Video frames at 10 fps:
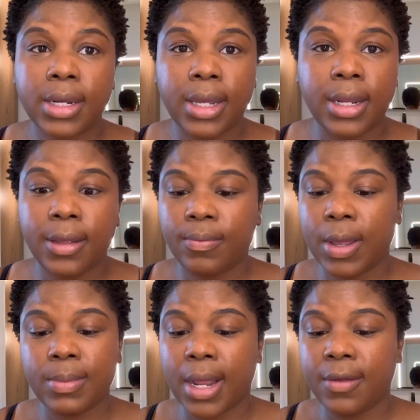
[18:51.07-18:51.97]
dating.
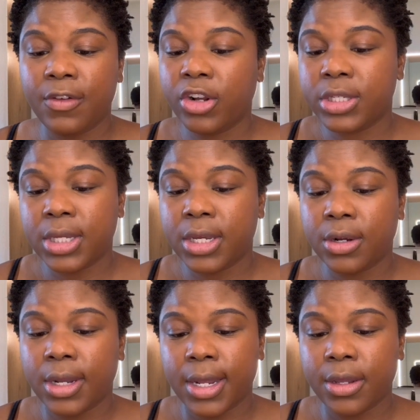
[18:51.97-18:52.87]
I'm not even going to sit here
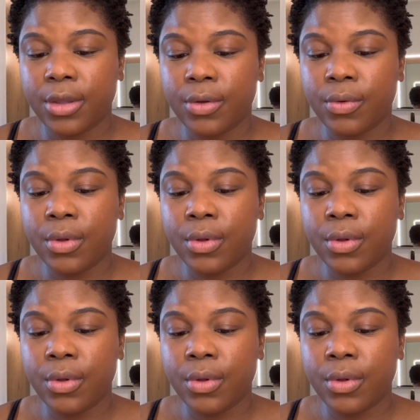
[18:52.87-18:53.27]
and lie to you.